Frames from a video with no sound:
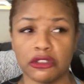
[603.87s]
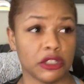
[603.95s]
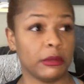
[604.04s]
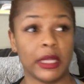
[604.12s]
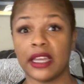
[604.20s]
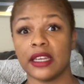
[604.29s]
It's
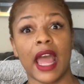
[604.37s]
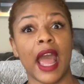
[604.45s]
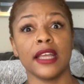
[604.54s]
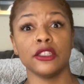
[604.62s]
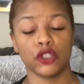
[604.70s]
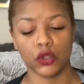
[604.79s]
going to be like an
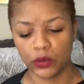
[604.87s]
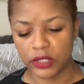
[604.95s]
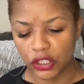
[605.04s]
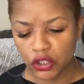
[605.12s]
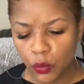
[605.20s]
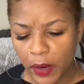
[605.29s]
iTunes
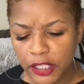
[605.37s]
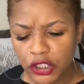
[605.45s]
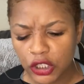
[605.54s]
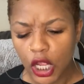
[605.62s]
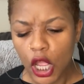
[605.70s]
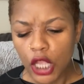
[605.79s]

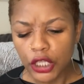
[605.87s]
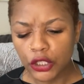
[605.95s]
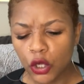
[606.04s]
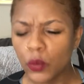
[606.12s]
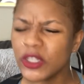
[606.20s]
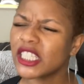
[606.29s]
situation. You
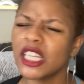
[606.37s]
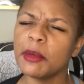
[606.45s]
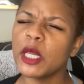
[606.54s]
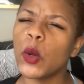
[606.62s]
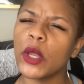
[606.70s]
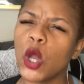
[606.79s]
know, what's going to
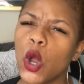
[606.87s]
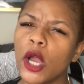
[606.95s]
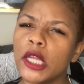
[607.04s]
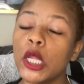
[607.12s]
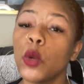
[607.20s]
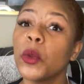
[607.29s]
be going
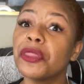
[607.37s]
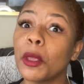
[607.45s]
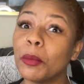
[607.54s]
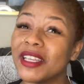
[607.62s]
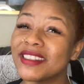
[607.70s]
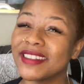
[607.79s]
on with the
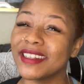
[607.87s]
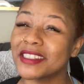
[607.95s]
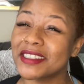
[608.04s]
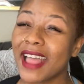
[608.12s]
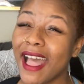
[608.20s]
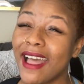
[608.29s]

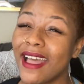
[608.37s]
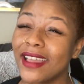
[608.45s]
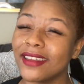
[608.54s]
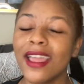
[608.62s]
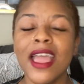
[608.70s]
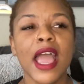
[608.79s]
business
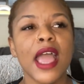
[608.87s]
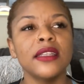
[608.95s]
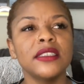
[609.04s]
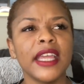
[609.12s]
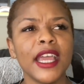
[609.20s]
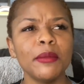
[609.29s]
side?
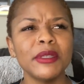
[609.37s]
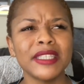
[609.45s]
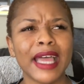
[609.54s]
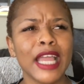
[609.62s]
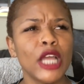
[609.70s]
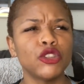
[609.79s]
And Deb is
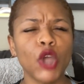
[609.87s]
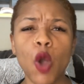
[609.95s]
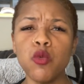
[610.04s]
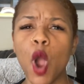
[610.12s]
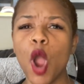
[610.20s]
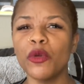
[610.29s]
like,
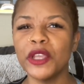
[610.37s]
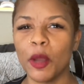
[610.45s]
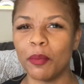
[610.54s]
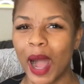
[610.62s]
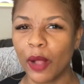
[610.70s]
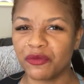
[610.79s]
don't worry
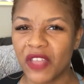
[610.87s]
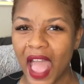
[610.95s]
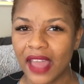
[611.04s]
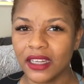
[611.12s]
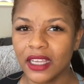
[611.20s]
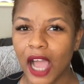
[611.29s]
about
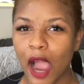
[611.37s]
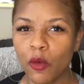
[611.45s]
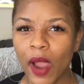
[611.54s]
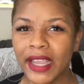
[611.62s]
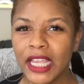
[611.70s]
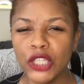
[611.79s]
that. All
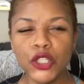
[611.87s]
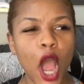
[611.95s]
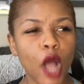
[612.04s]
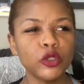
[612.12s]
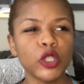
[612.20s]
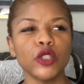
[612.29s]
right?
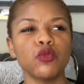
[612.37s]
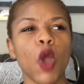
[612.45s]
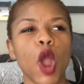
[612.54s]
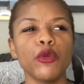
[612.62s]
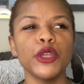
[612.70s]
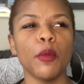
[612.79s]
Y'all just
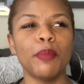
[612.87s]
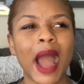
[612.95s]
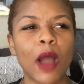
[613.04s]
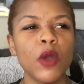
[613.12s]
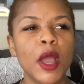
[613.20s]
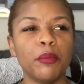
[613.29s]
worry
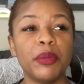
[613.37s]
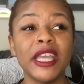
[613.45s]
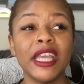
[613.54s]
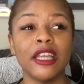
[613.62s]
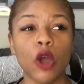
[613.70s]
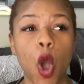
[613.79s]
about
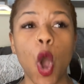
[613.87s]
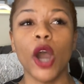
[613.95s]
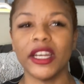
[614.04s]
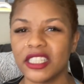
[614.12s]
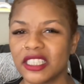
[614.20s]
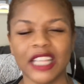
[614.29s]
being
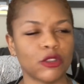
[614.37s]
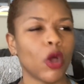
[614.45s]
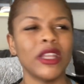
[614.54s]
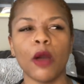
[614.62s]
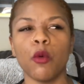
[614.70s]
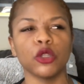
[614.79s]
artists. That's
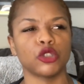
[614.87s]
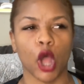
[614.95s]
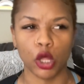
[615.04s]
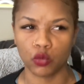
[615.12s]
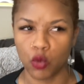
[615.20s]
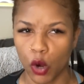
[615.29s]
all I want
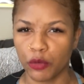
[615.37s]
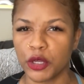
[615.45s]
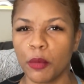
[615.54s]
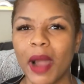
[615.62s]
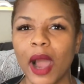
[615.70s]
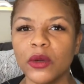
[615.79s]
y'all to worry about.